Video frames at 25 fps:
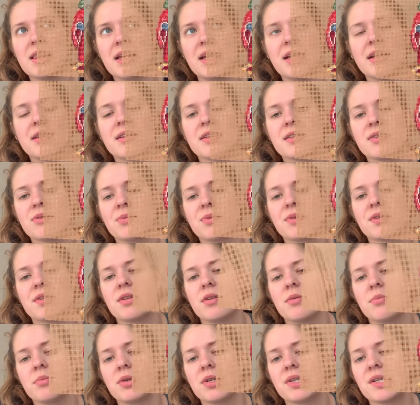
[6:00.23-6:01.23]
think this was
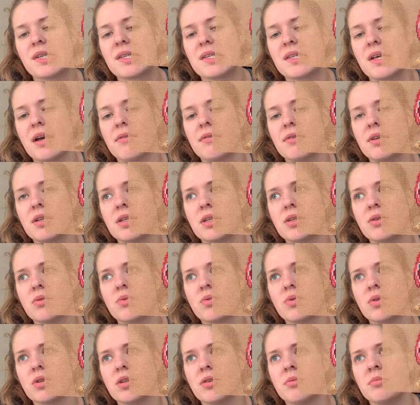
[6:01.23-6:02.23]
number 7
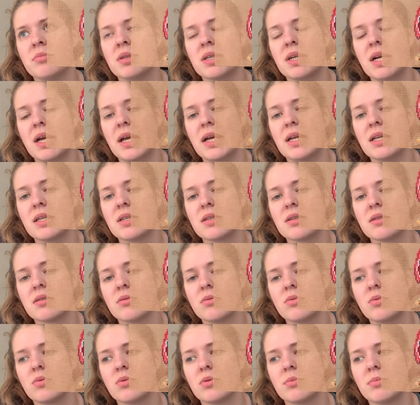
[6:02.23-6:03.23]
or number 8,
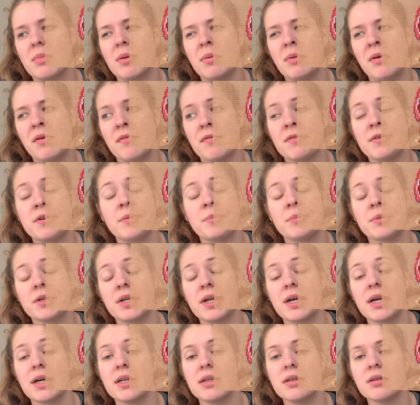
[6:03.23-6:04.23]
or maybe even number
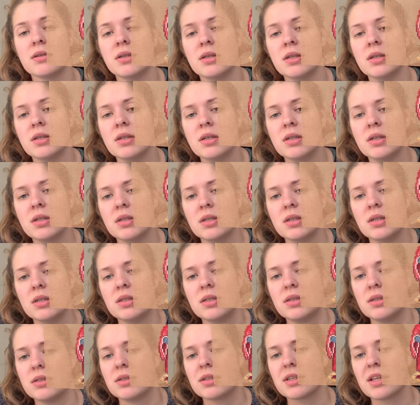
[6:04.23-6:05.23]
9.
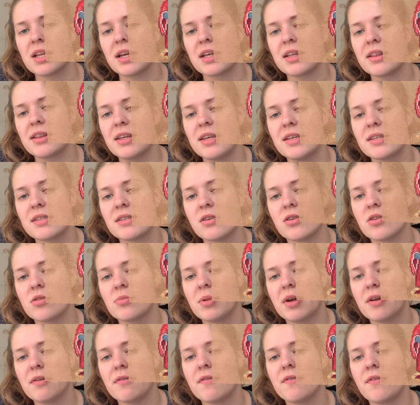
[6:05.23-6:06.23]
Like, these are
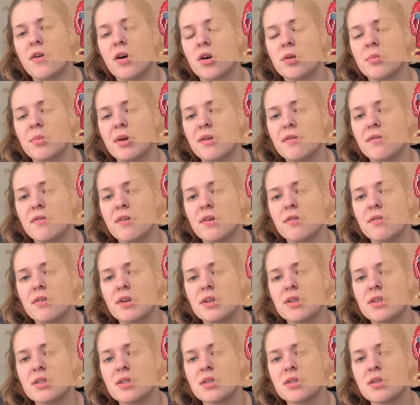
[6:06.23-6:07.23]
by far my
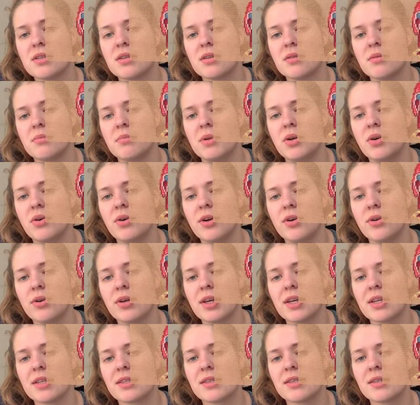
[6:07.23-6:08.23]
favorite Mill Hill
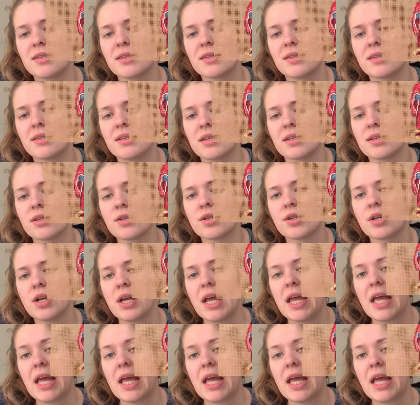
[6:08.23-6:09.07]
kits to stitch.